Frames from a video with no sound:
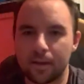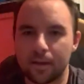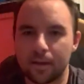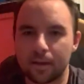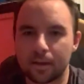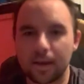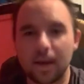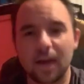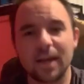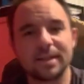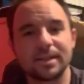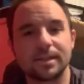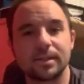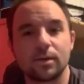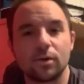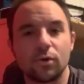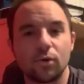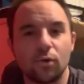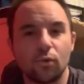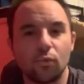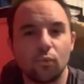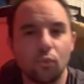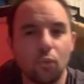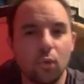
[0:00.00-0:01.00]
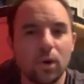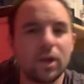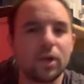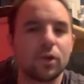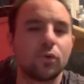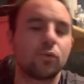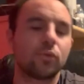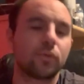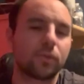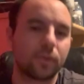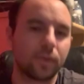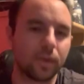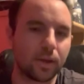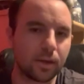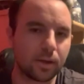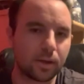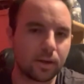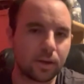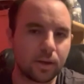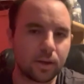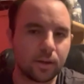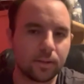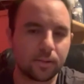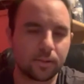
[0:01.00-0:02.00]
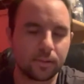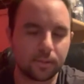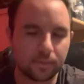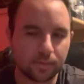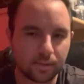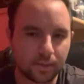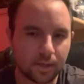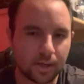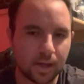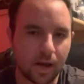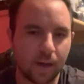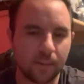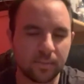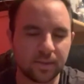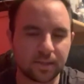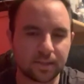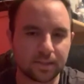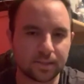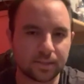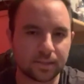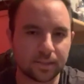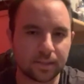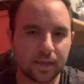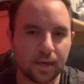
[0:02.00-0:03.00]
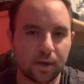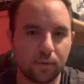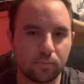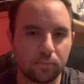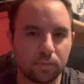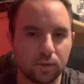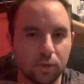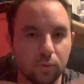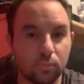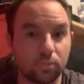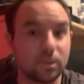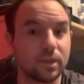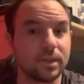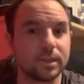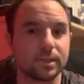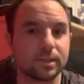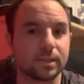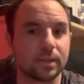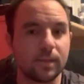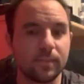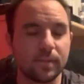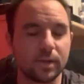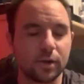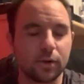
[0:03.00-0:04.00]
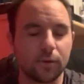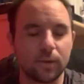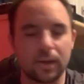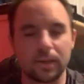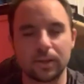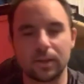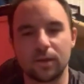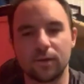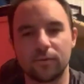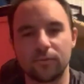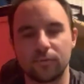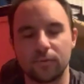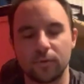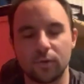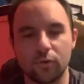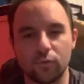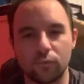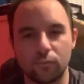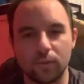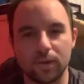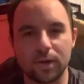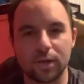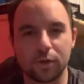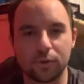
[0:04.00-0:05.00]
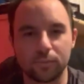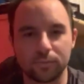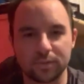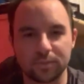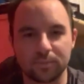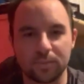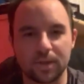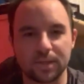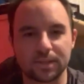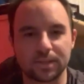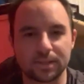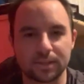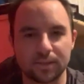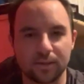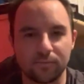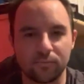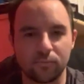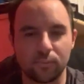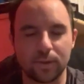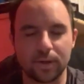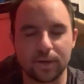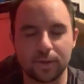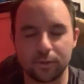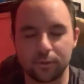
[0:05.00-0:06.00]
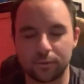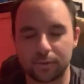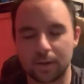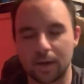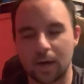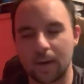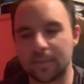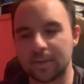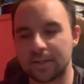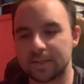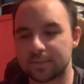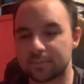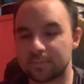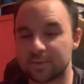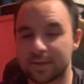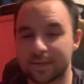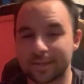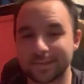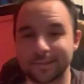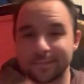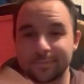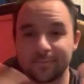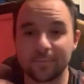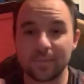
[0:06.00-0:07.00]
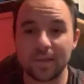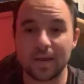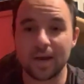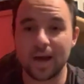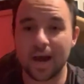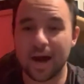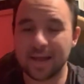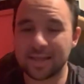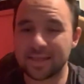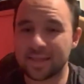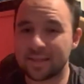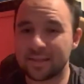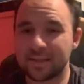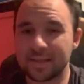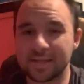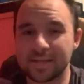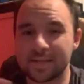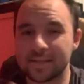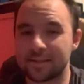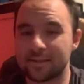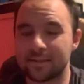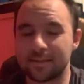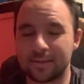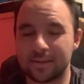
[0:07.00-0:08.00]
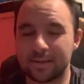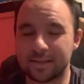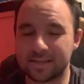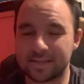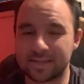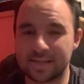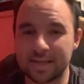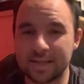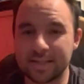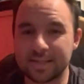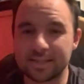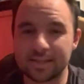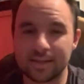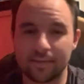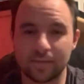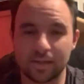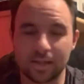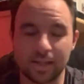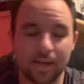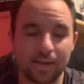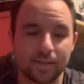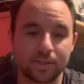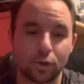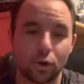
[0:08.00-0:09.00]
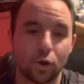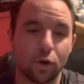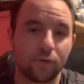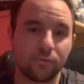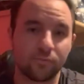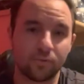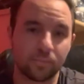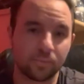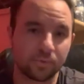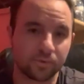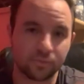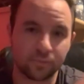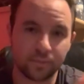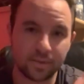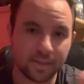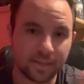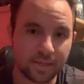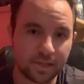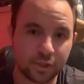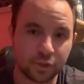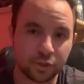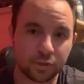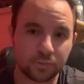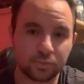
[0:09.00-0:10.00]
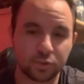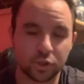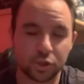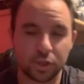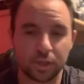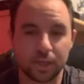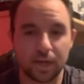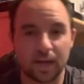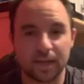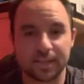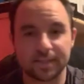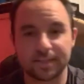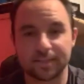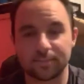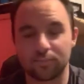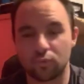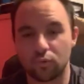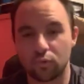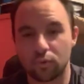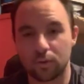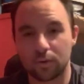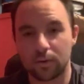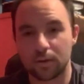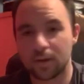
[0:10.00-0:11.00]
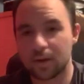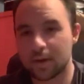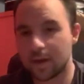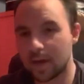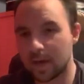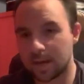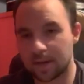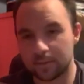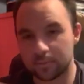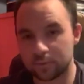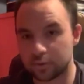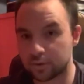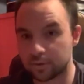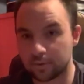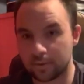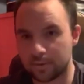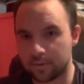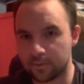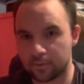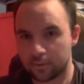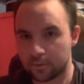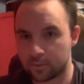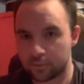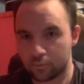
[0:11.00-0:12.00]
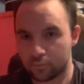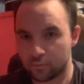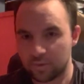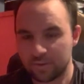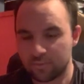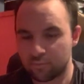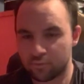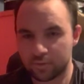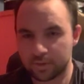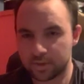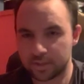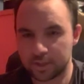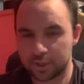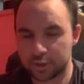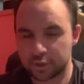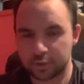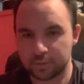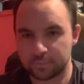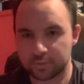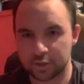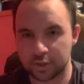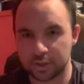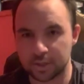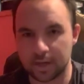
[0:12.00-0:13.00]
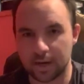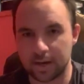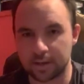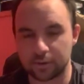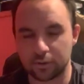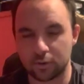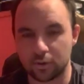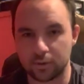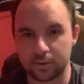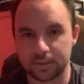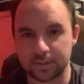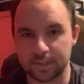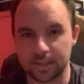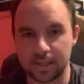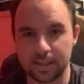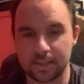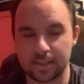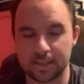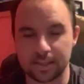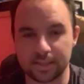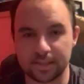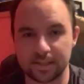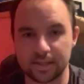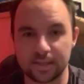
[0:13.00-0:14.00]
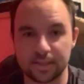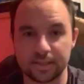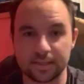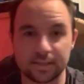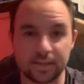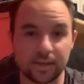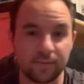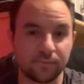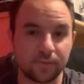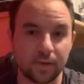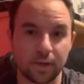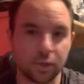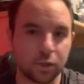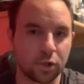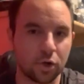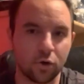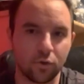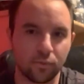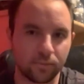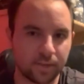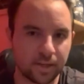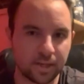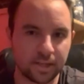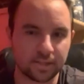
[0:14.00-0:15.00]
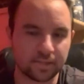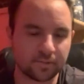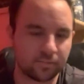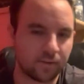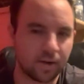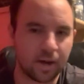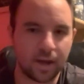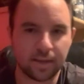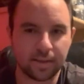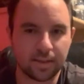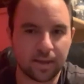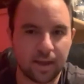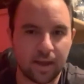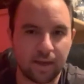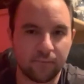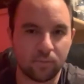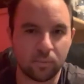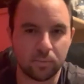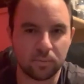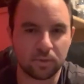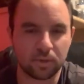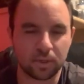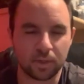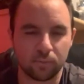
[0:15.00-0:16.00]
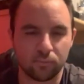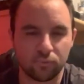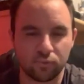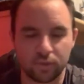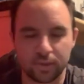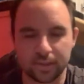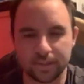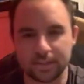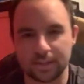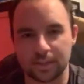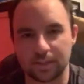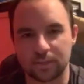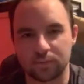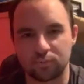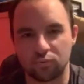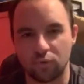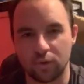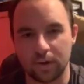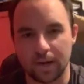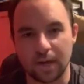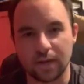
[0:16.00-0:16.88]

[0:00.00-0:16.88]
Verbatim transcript: guys, what do you think in the comments down below? Please let me know. I love reading your responses, love reading your comments because I think that the tins have a lot to offer between the Egyptian god support, and I'm sure that they're going to reprint the Egyptian god cards in the tins. If they don't, then it's fine. They have a million printings at this point